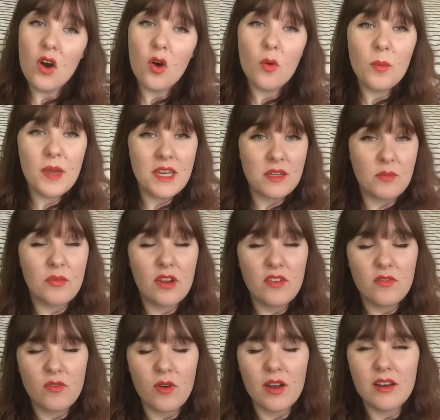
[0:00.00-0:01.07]
albeit a
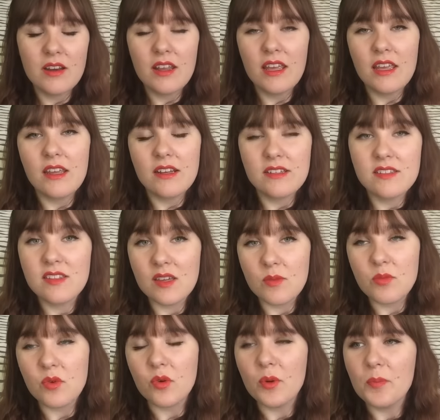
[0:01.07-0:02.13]
brief one, in
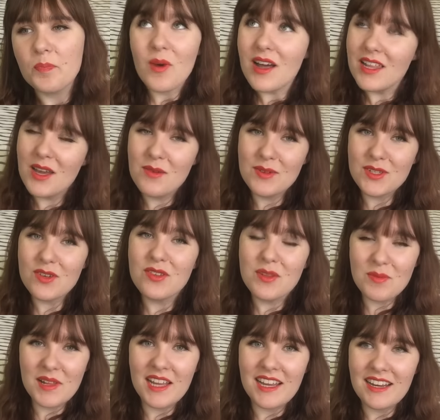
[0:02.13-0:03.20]
Singapore. While I was on
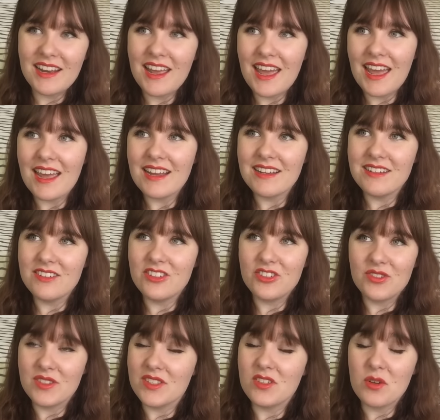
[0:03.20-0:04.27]
the plane and
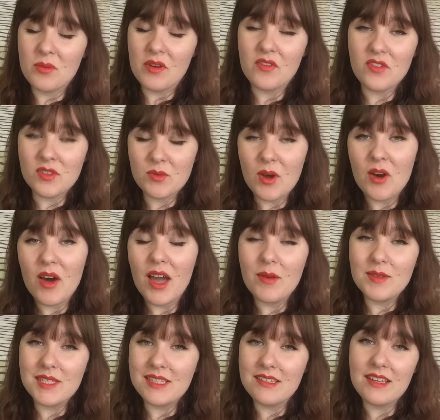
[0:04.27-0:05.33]
during the stopover as well, I
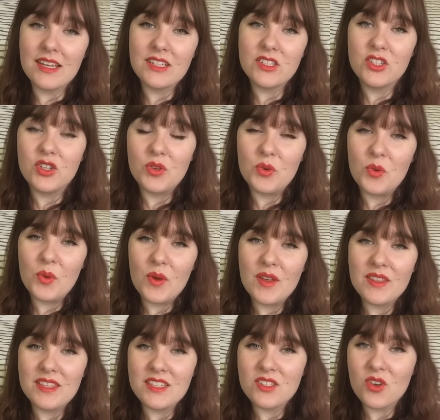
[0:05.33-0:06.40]
was listening to
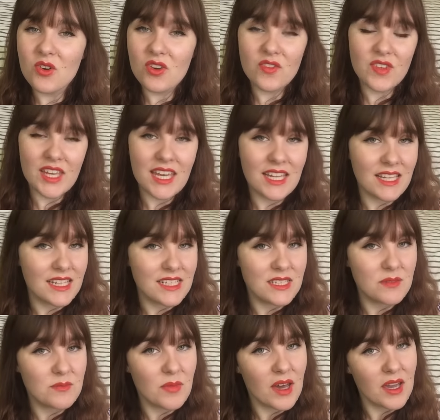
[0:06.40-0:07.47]
The Song of
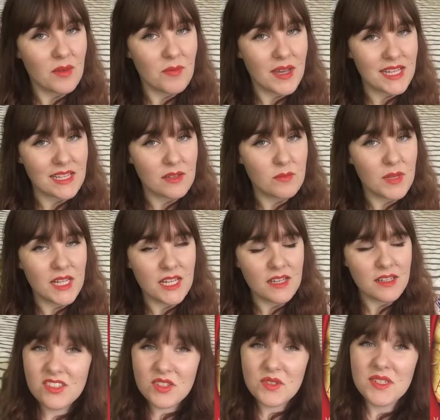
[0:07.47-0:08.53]
Achilles by Madeline
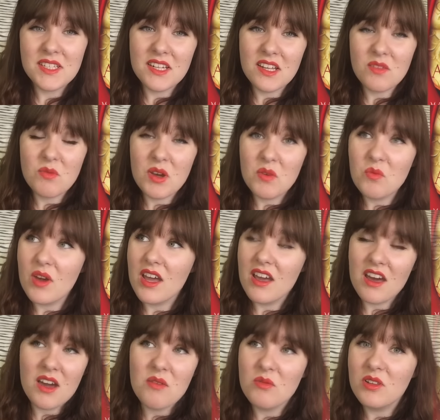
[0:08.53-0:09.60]
Miller. So it's another one
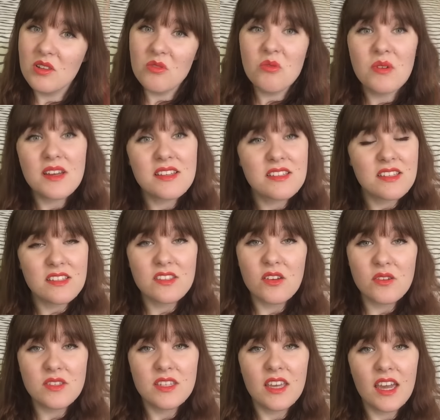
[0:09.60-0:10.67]
where I will always
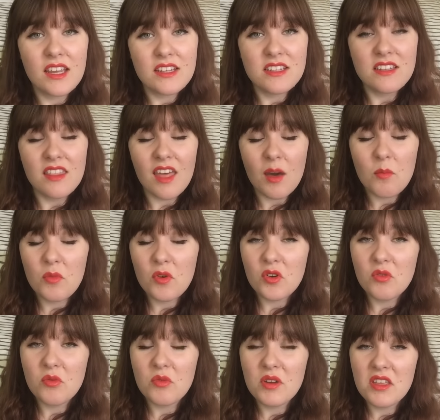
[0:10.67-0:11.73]
associate that
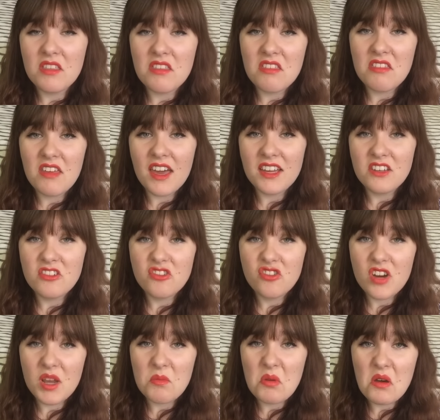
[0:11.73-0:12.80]
book with that
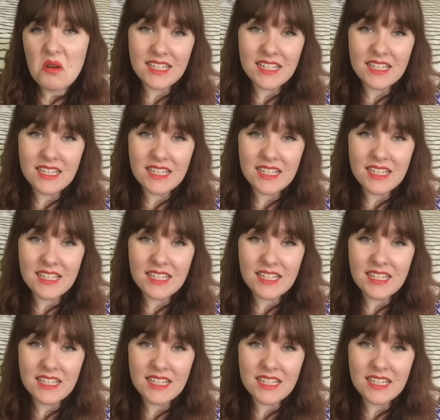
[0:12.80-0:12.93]
trip.